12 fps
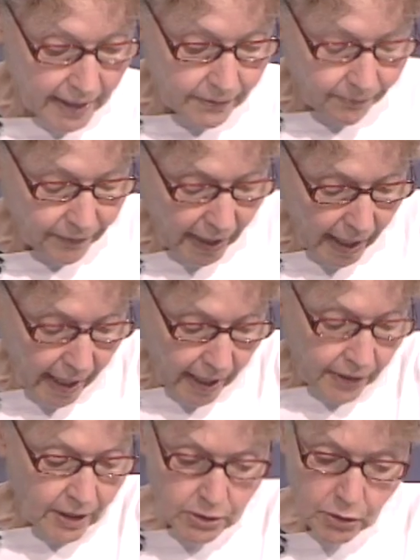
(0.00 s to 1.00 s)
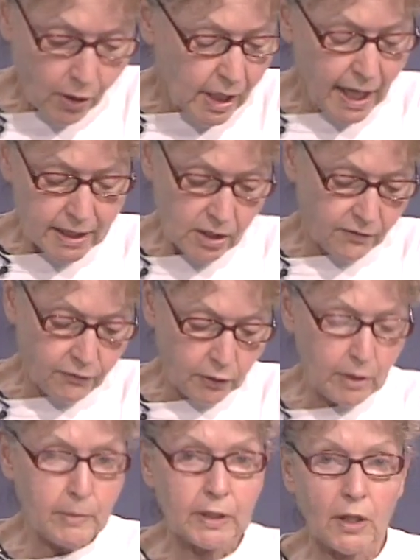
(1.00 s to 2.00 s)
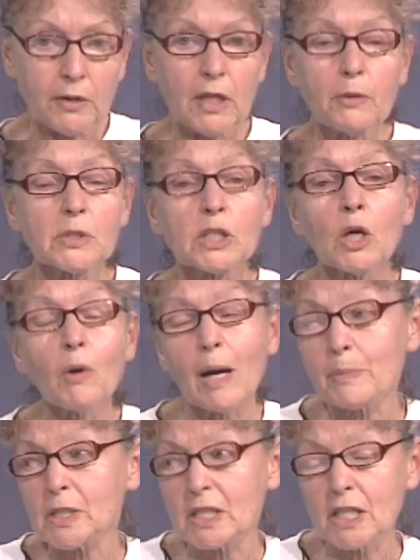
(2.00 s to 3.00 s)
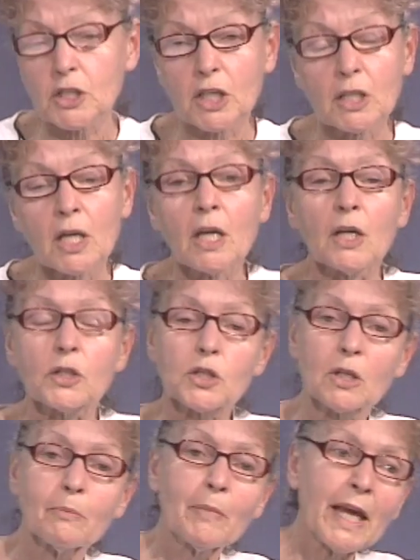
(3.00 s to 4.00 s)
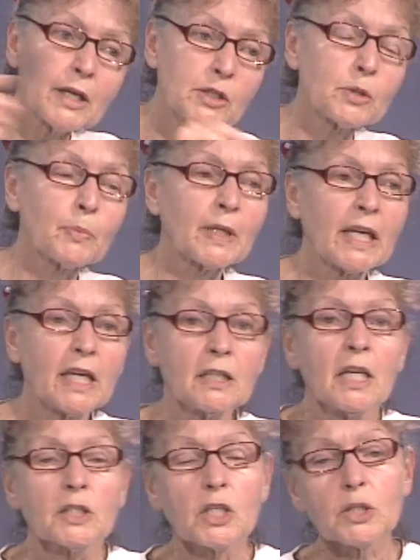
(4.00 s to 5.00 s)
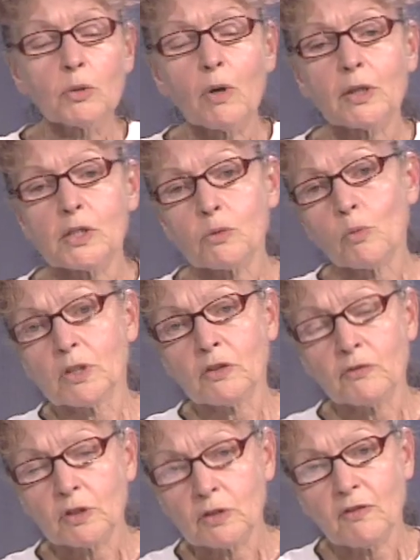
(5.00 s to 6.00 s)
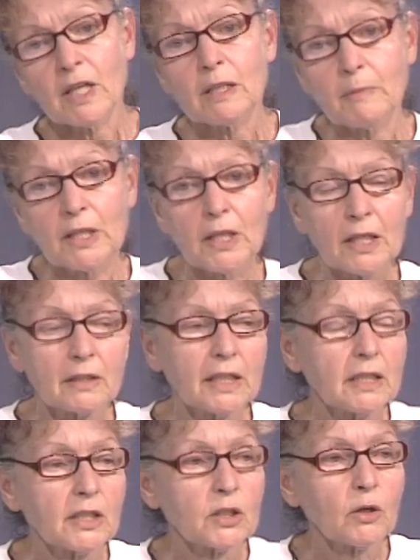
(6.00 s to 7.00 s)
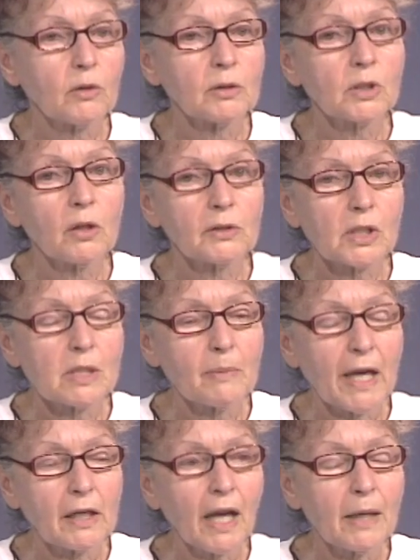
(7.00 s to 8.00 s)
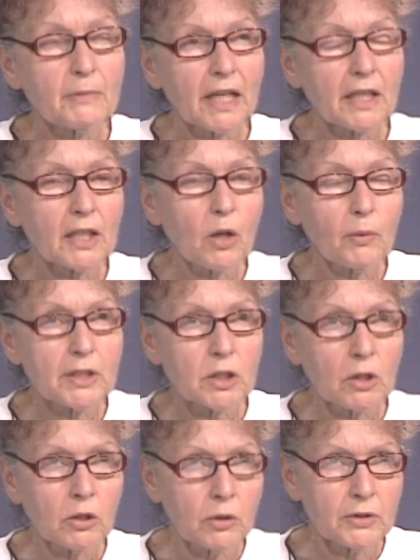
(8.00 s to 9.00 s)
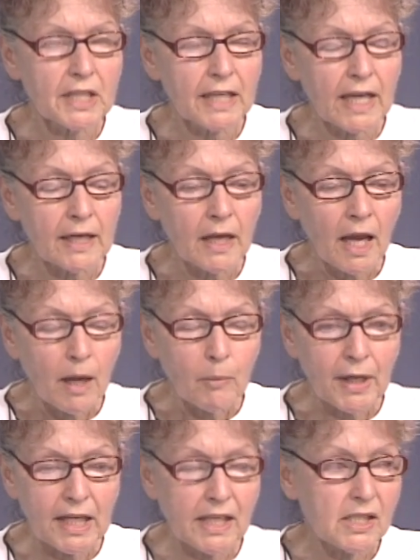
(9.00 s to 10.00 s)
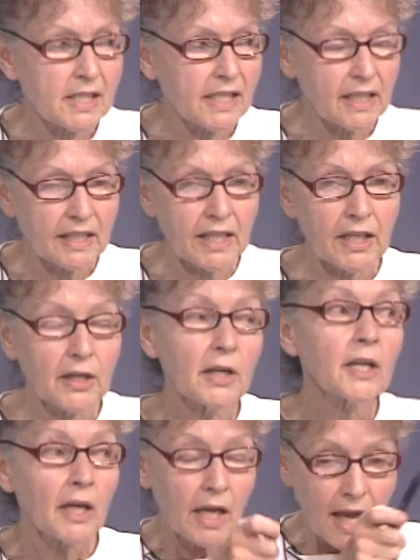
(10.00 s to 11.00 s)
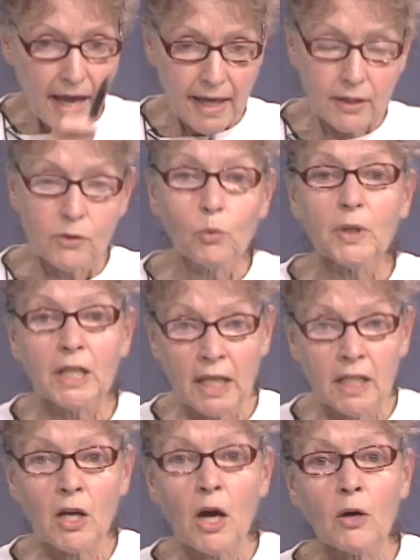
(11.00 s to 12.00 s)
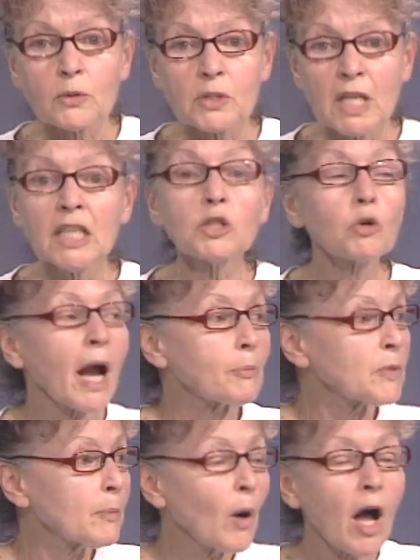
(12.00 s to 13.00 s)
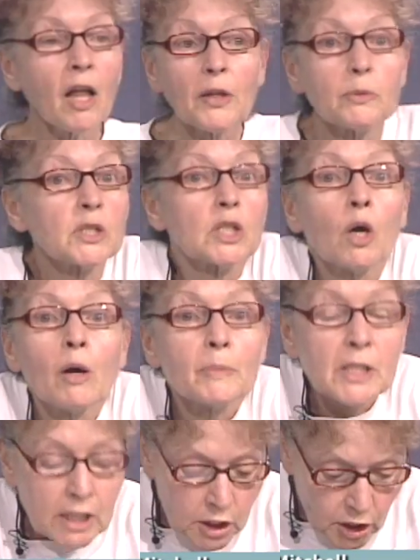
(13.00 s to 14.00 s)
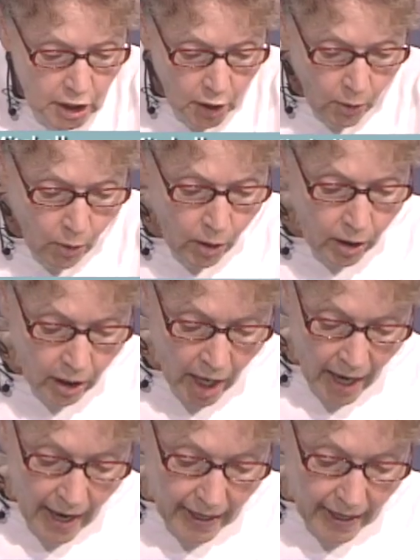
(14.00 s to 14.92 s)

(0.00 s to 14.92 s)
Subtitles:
And there's all kinds of phony baloney. There was no opposition to the mayor's plan to do all this wonderful development that Linda told us about. I'm not going to go into who did it, but he's sitting here, and he knows. He dropped the ball. There was no opposition at all.